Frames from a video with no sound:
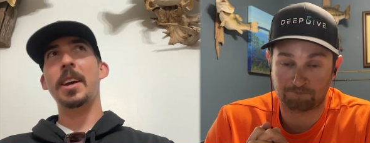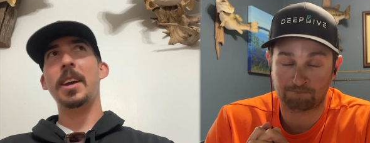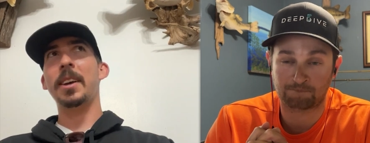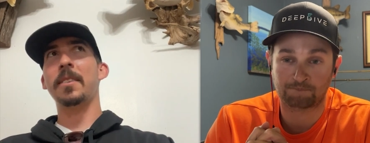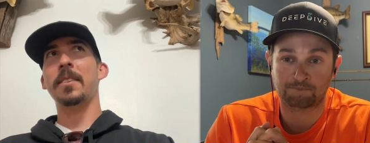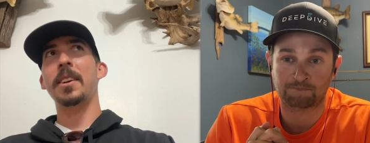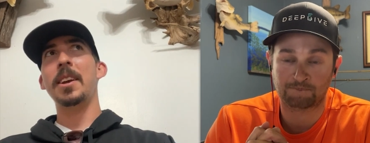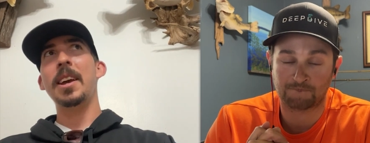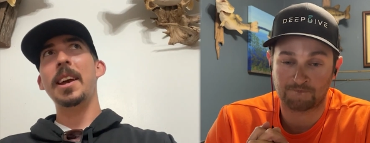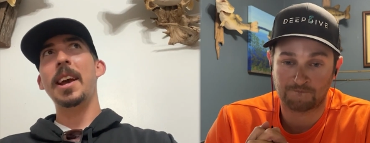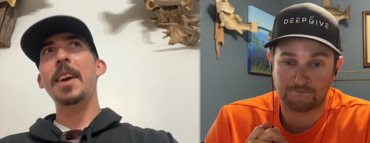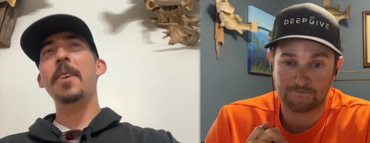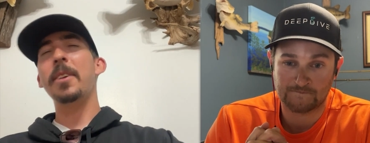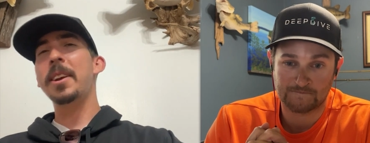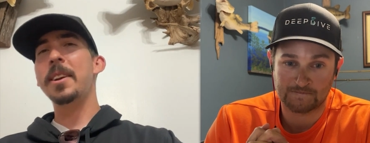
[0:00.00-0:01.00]
Speaker 1: Like
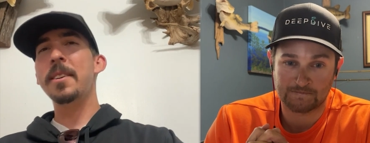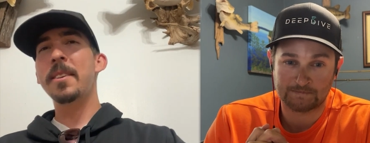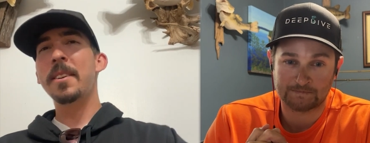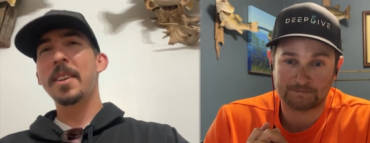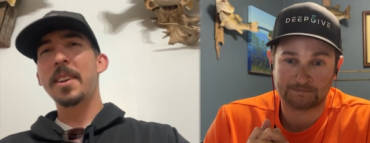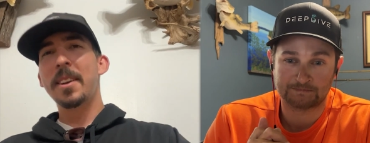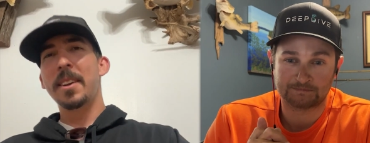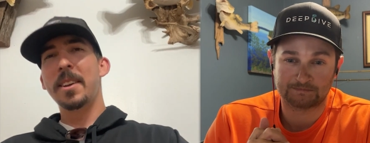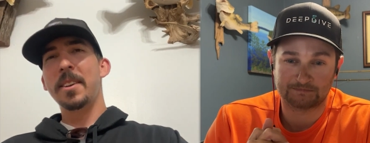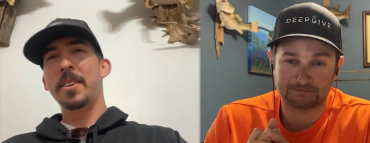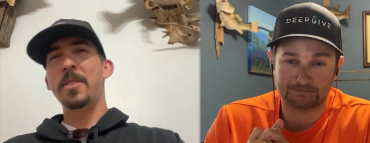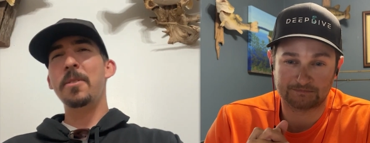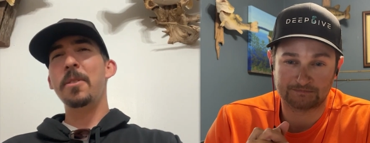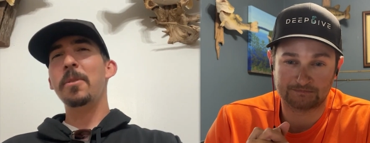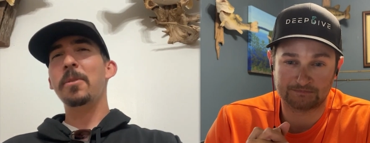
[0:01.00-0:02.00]
out here,
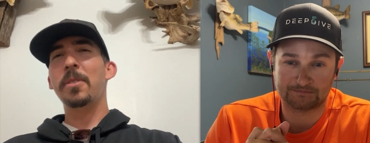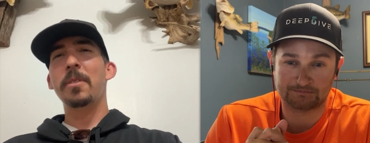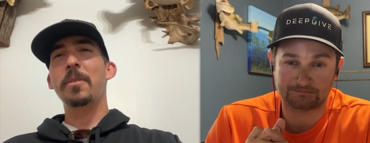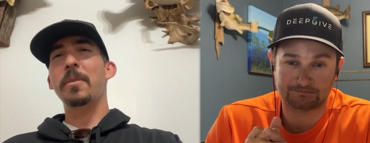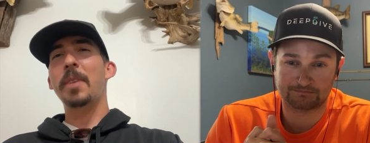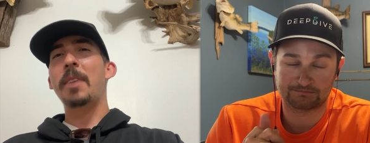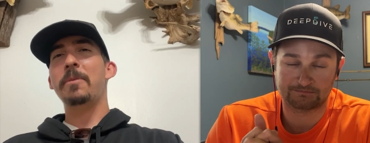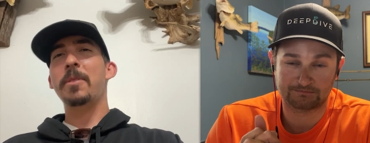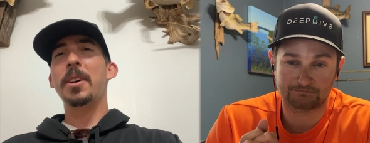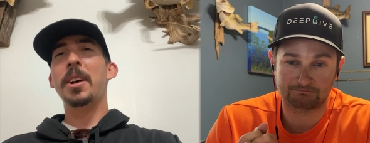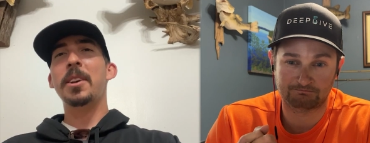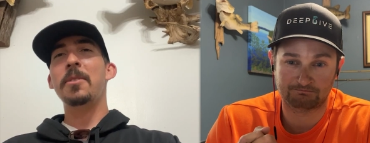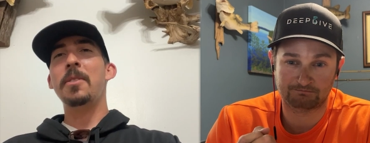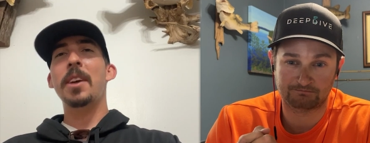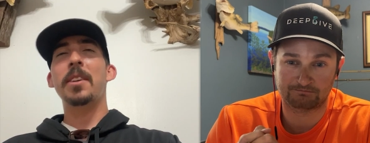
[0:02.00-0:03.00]
you used to, I feel
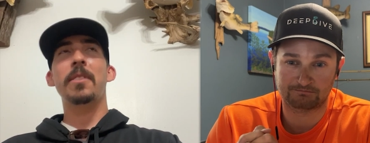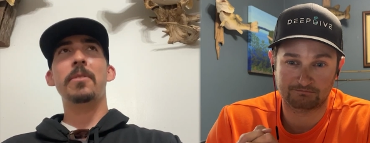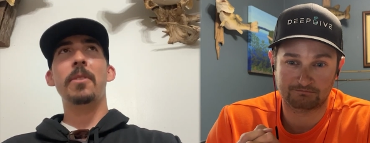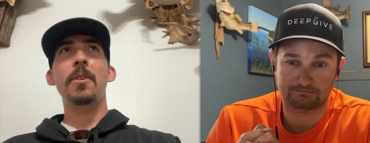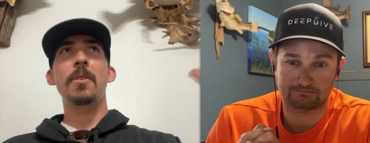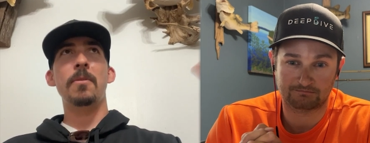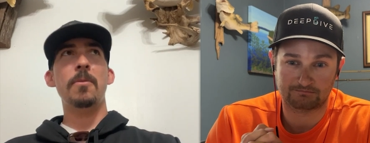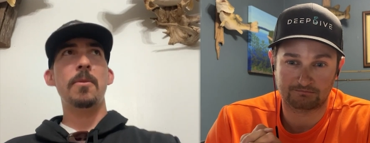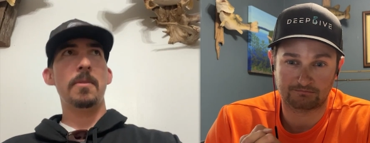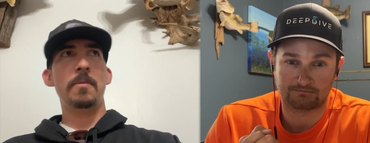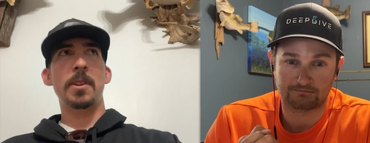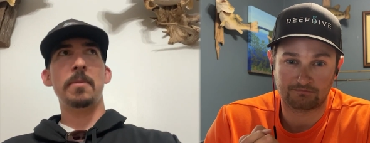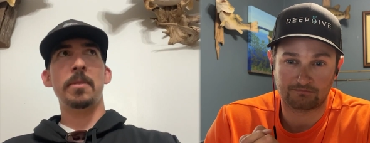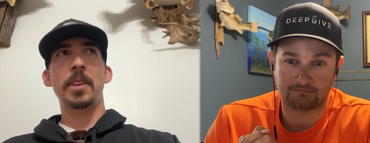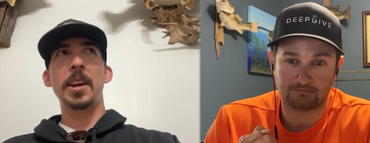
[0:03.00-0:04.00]
like you had to throw it one
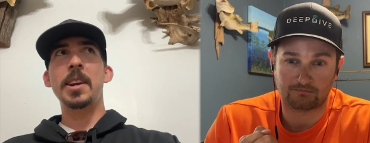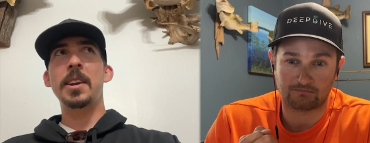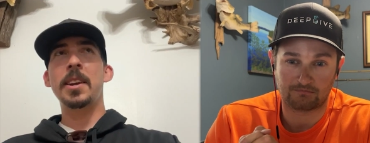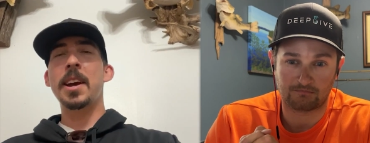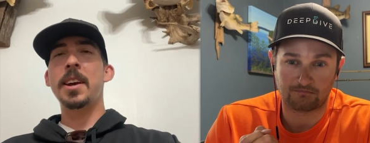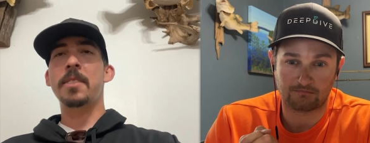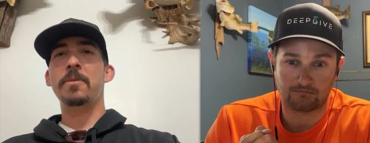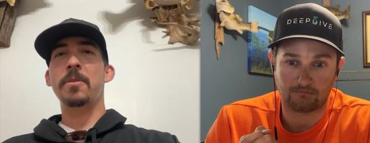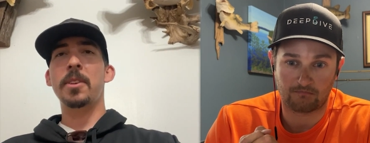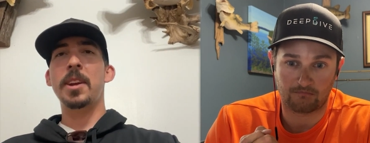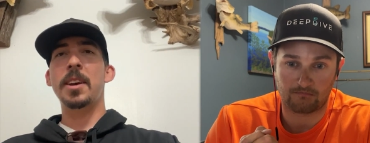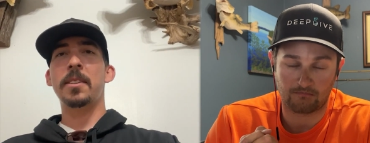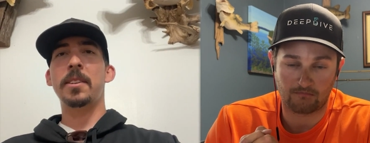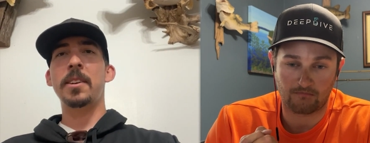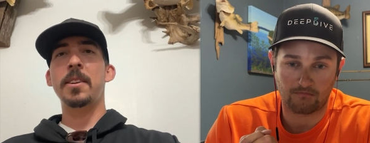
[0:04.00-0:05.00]
when it was 80, 90 foot
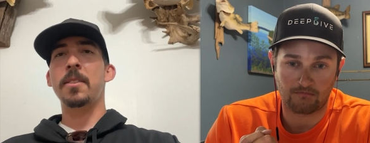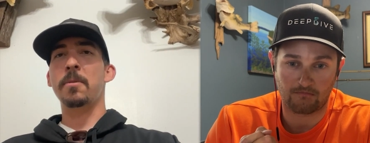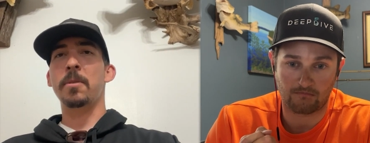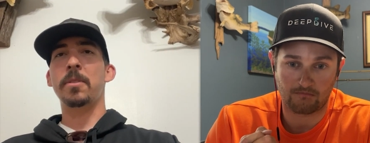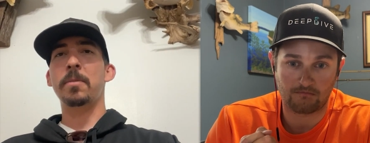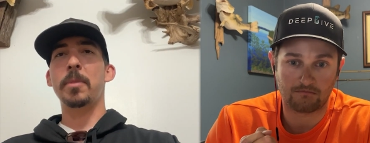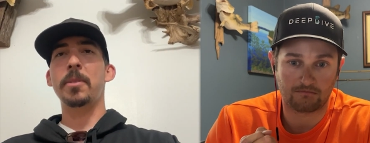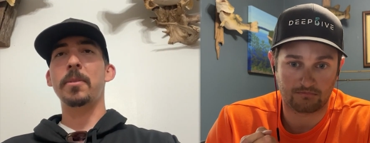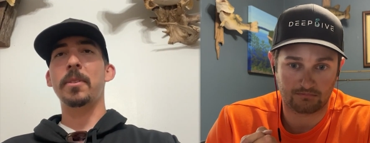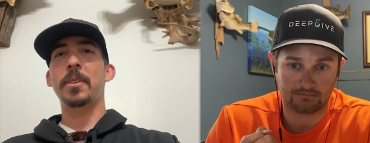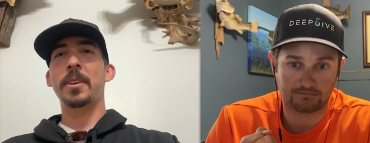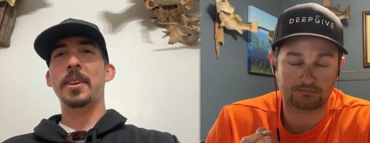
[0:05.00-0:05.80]
out there with two.